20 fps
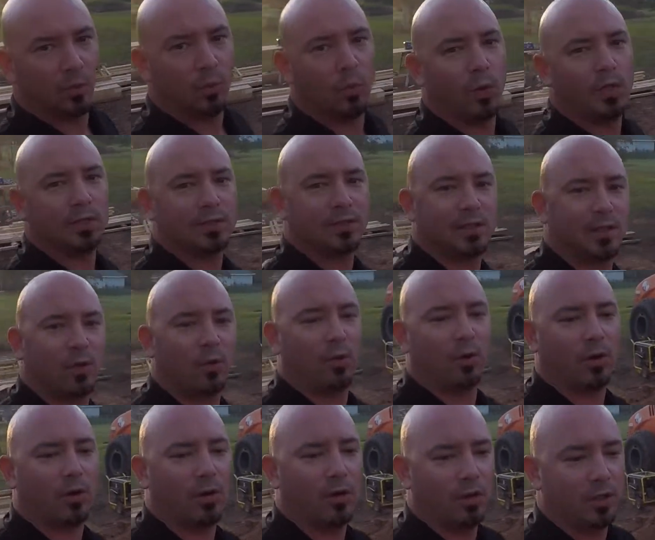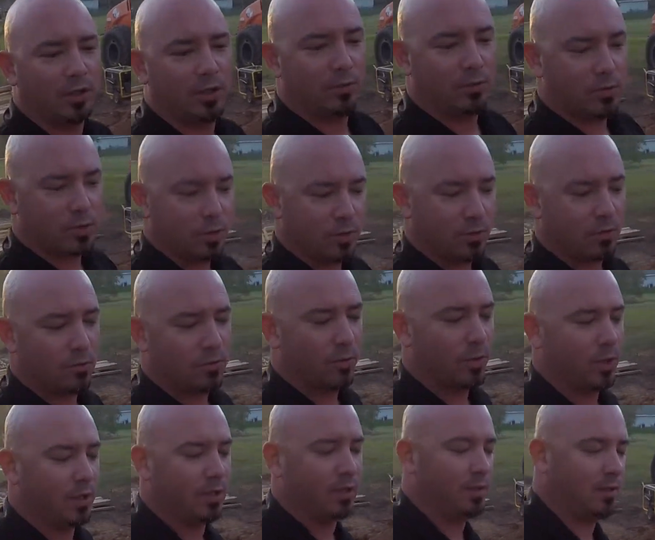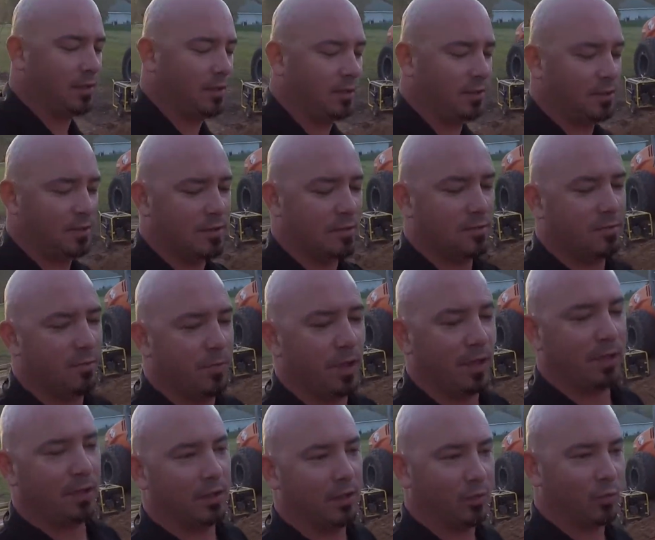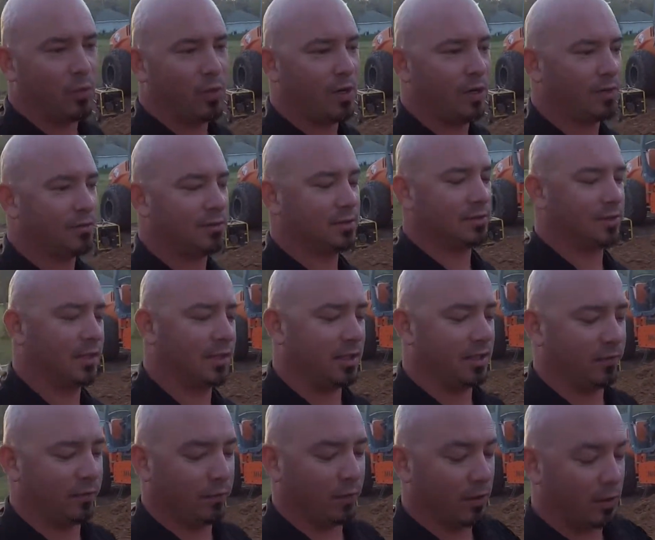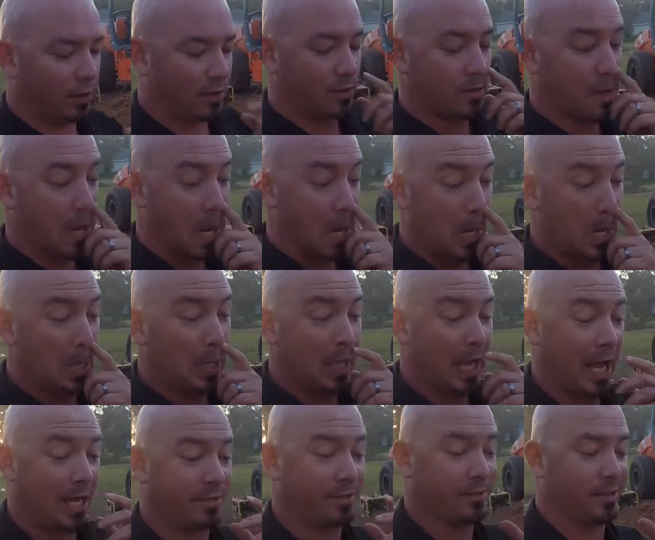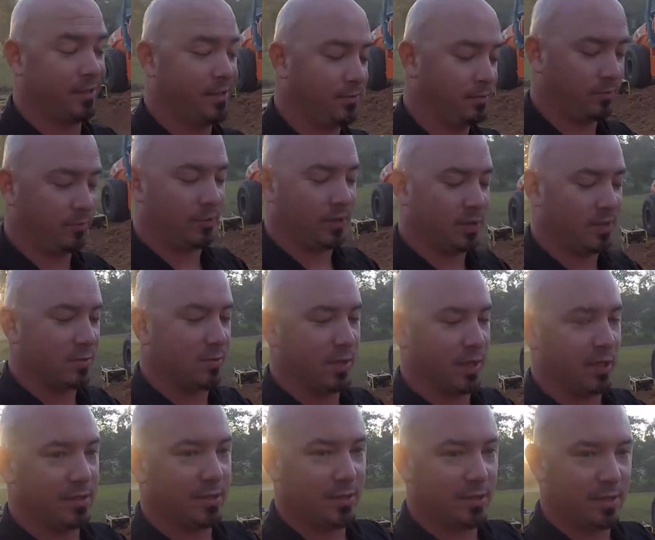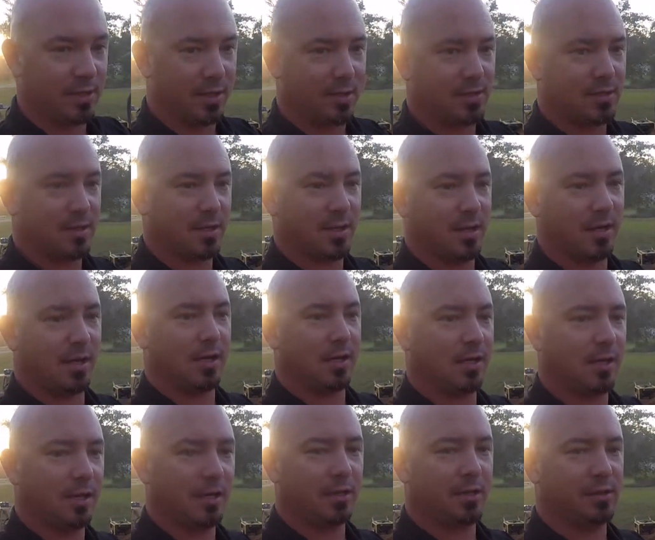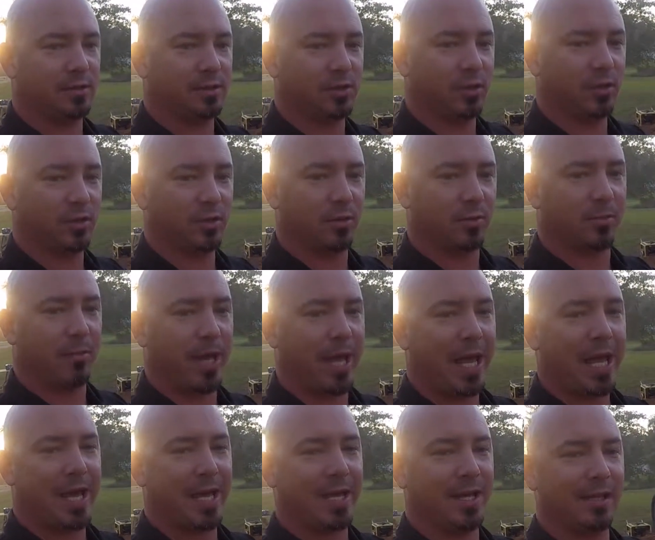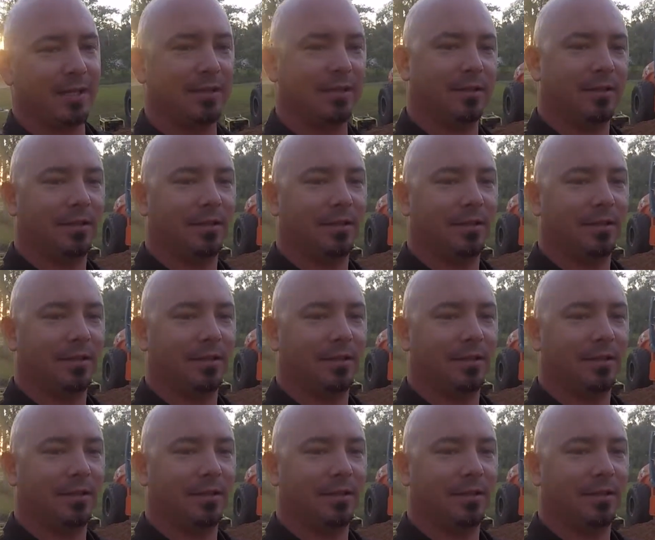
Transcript: What's going on, YouTube? It's been a little while since I did a vlog. Actually, it's been since they started the pad